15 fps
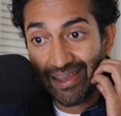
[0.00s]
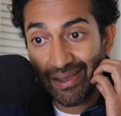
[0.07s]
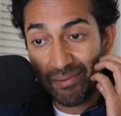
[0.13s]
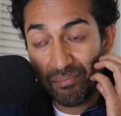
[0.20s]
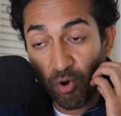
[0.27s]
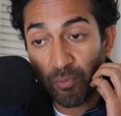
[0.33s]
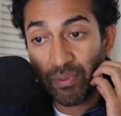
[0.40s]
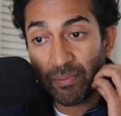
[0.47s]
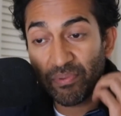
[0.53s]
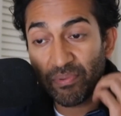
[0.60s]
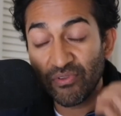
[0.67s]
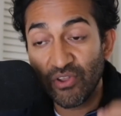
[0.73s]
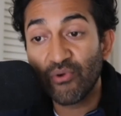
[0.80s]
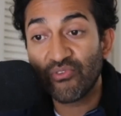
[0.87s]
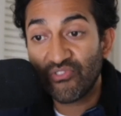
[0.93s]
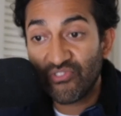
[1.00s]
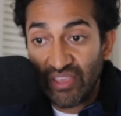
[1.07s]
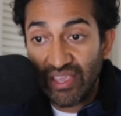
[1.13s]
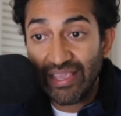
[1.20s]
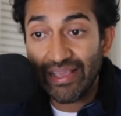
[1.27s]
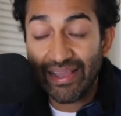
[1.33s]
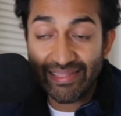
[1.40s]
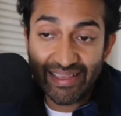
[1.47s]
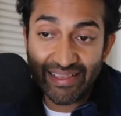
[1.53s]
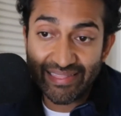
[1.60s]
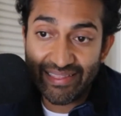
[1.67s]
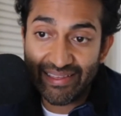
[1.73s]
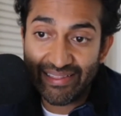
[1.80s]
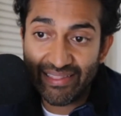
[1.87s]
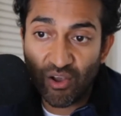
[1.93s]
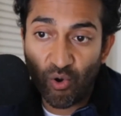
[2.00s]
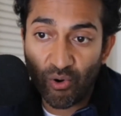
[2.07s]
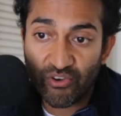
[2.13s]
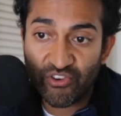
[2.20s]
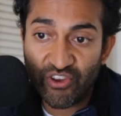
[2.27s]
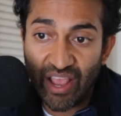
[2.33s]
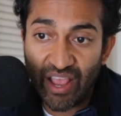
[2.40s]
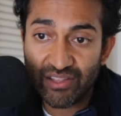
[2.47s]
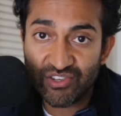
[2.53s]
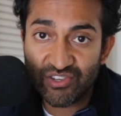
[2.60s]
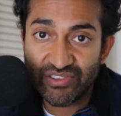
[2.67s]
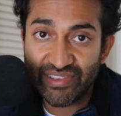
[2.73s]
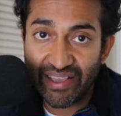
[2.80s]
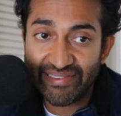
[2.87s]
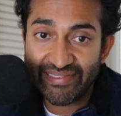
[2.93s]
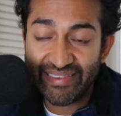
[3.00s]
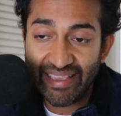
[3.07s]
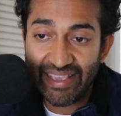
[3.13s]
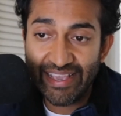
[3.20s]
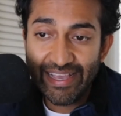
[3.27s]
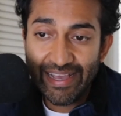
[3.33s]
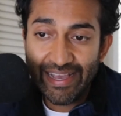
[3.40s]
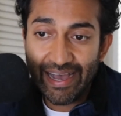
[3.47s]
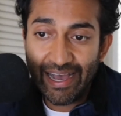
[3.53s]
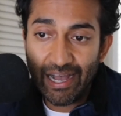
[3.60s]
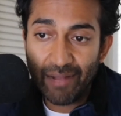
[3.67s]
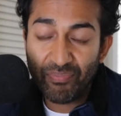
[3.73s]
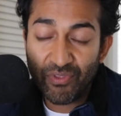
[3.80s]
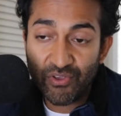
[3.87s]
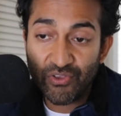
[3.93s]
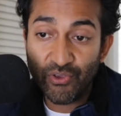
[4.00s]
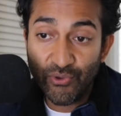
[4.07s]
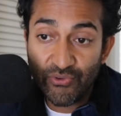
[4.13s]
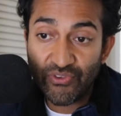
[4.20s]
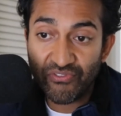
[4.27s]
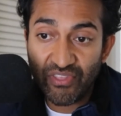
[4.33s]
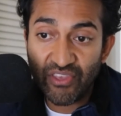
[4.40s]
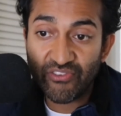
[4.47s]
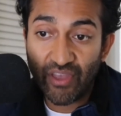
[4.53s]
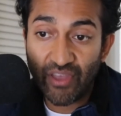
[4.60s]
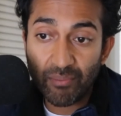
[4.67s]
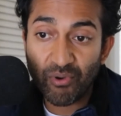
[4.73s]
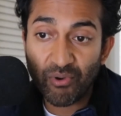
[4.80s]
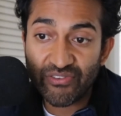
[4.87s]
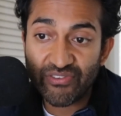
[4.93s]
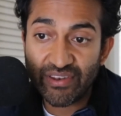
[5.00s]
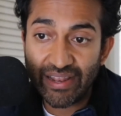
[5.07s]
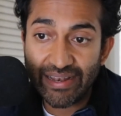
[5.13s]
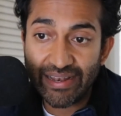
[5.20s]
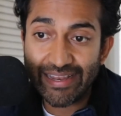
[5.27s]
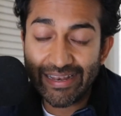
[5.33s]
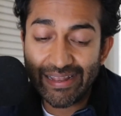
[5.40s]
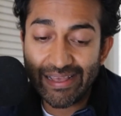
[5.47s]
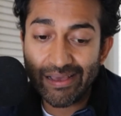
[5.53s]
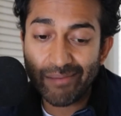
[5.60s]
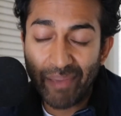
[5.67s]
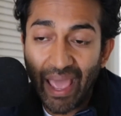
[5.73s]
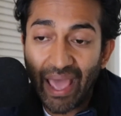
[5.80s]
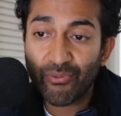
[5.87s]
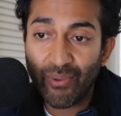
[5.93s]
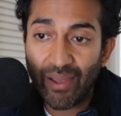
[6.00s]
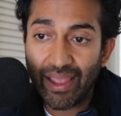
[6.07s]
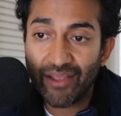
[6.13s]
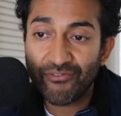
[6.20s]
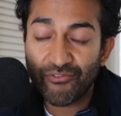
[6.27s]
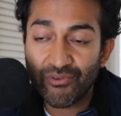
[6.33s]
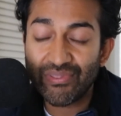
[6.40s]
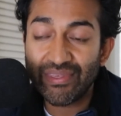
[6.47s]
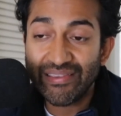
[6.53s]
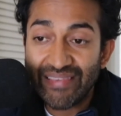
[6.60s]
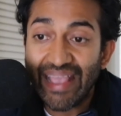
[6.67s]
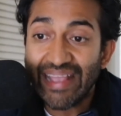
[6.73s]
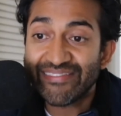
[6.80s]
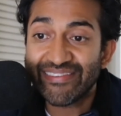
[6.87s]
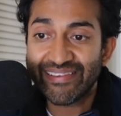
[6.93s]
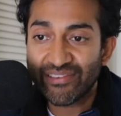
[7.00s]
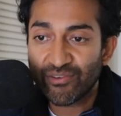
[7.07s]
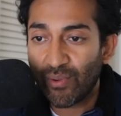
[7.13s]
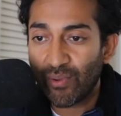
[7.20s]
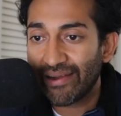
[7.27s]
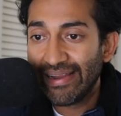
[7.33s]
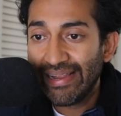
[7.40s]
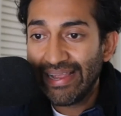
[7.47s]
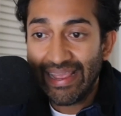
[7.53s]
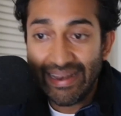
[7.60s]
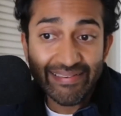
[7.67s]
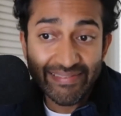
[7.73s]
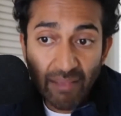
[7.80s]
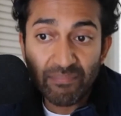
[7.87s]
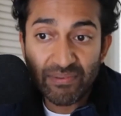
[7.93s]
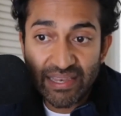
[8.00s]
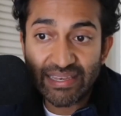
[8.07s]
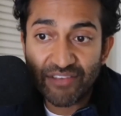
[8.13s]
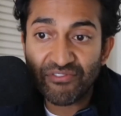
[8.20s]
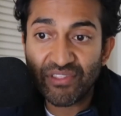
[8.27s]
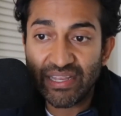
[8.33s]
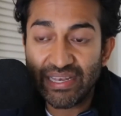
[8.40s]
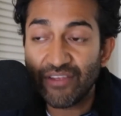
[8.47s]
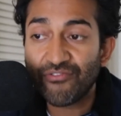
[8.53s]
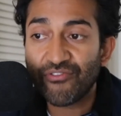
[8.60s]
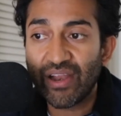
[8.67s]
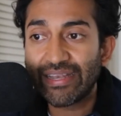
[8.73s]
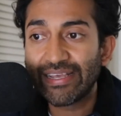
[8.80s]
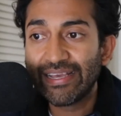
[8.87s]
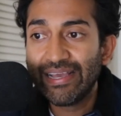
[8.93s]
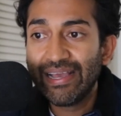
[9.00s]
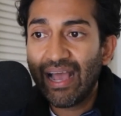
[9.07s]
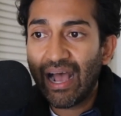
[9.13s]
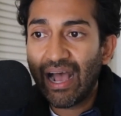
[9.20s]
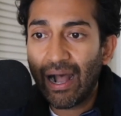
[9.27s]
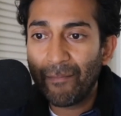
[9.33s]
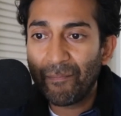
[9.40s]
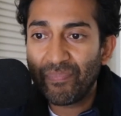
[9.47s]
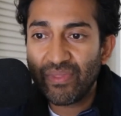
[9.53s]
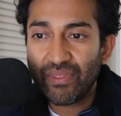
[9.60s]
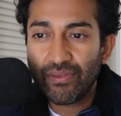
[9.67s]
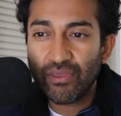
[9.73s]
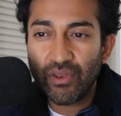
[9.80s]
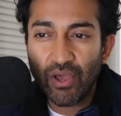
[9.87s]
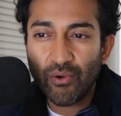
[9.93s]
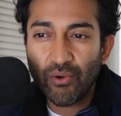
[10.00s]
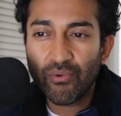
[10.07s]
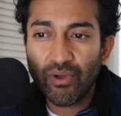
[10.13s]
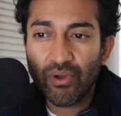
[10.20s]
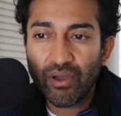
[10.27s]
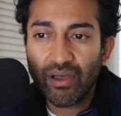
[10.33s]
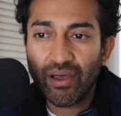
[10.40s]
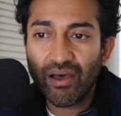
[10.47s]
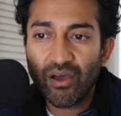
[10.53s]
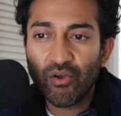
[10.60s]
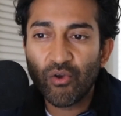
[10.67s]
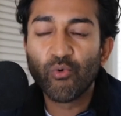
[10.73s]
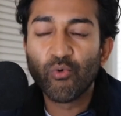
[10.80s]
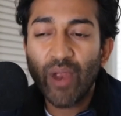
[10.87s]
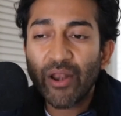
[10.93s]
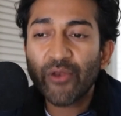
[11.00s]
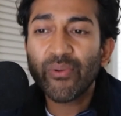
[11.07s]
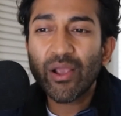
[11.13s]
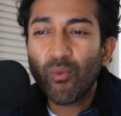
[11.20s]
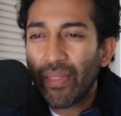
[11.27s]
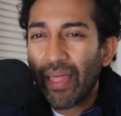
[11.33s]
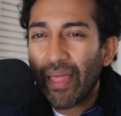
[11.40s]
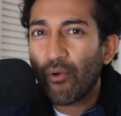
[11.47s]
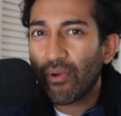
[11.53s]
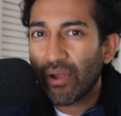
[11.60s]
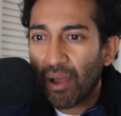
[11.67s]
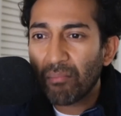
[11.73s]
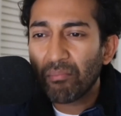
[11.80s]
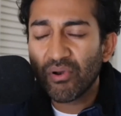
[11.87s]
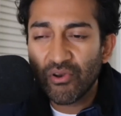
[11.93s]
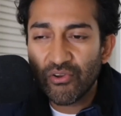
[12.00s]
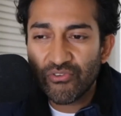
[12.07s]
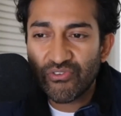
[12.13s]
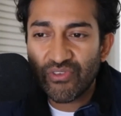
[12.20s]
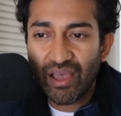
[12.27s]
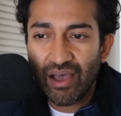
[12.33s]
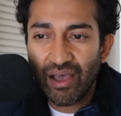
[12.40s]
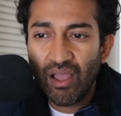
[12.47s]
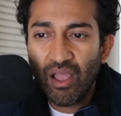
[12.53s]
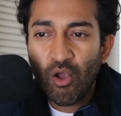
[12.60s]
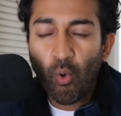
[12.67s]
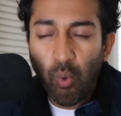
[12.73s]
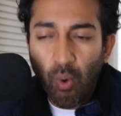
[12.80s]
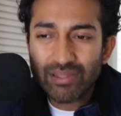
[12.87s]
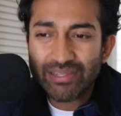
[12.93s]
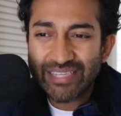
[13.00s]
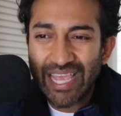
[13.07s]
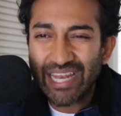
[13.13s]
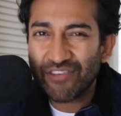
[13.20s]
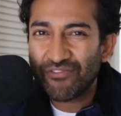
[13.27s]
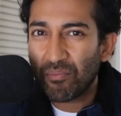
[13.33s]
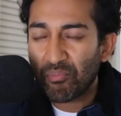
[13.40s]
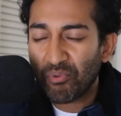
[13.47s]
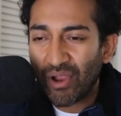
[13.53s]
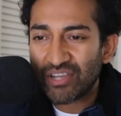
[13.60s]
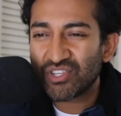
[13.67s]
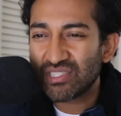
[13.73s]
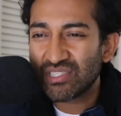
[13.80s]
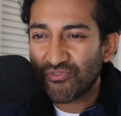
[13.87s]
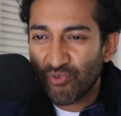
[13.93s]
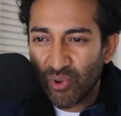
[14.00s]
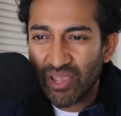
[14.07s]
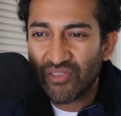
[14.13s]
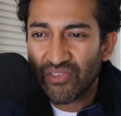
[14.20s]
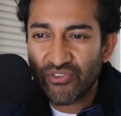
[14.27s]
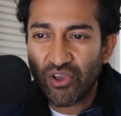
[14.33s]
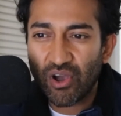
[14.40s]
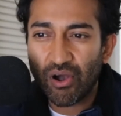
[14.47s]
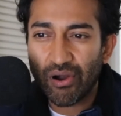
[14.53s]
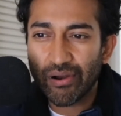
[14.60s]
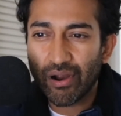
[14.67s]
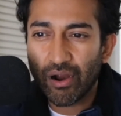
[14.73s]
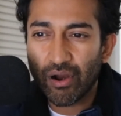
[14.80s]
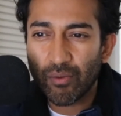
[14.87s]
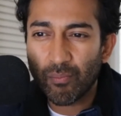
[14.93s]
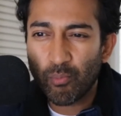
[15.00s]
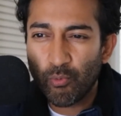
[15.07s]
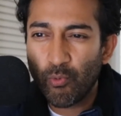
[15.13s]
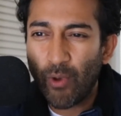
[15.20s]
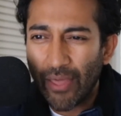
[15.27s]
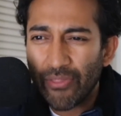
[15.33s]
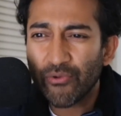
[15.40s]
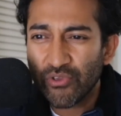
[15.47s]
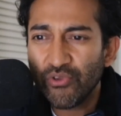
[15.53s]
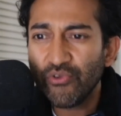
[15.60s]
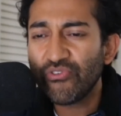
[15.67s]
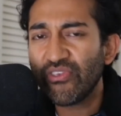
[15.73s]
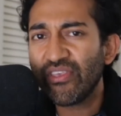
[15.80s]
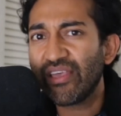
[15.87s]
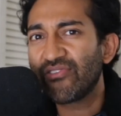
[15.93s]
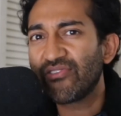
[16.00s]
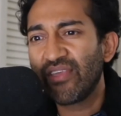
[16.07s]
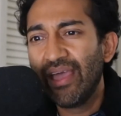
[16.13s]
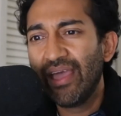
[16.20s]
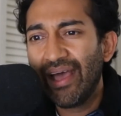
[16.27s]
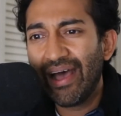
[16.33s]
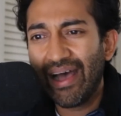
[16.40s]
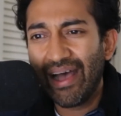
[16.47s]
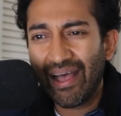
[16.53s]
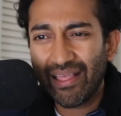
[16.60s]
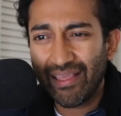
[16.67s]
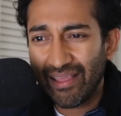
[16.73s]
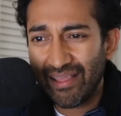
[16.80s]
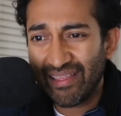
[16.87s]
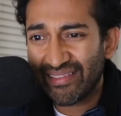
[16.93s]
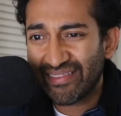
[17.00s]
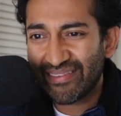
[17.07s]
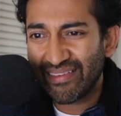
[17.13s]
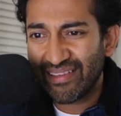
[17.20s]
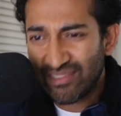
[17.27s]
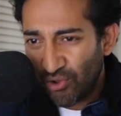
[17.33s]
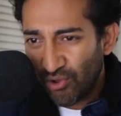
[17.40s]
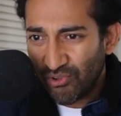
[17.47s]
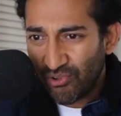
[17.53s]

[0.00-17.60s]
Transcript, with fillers: more people don't see, I think, the, the core challenges I see um, to use of this unprecedented pathway for these ages where it is substantively different. Um, you know, uh, rhetoric without numbers, uh, qualitative impressions of risk are, are rather useless. Uh, it's a total